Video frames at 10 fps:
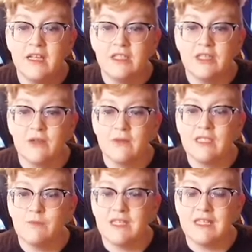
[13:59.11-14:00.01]
Generally
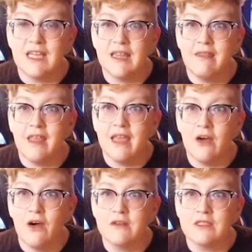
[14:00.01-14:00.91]
speaking, they
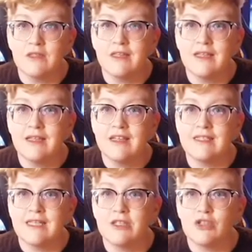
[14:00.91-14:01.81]
aren't the
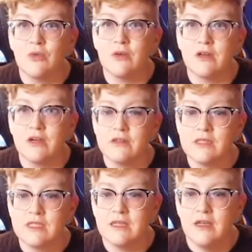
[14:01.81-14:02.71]
essential
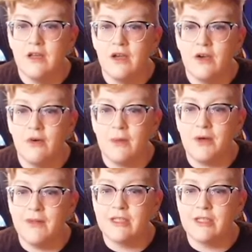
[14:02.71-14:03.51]
workers who are pulling